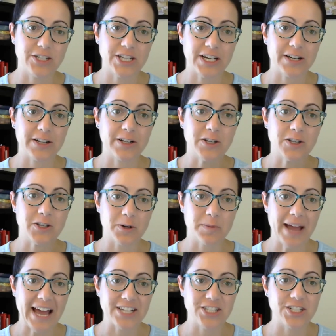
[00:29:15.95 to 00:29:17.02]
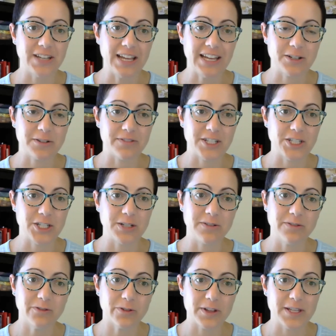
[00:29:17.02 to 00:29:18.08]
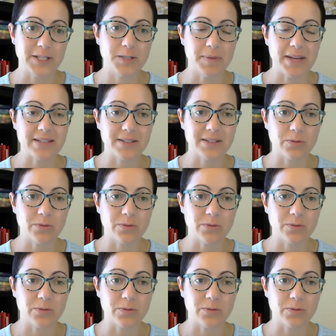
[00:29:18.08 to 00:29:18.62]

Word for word: share your passion and your vision for this space.